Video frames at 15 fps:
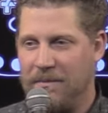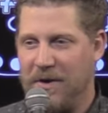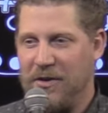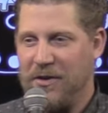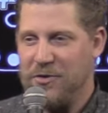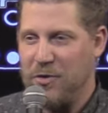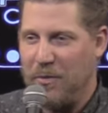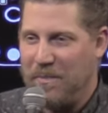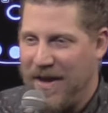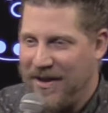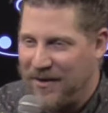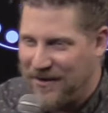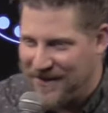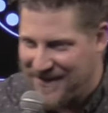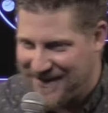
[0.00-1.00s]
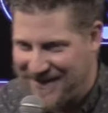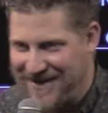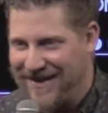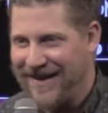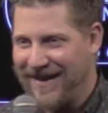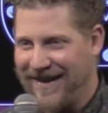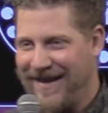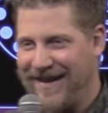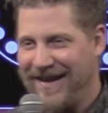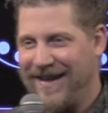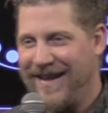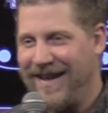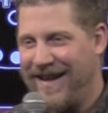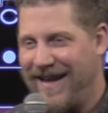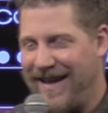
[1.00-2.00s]
Birth control pills.
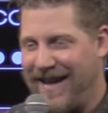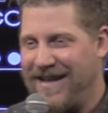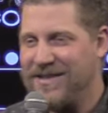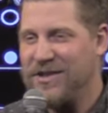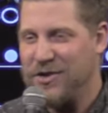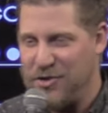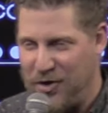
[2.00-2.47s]
It's a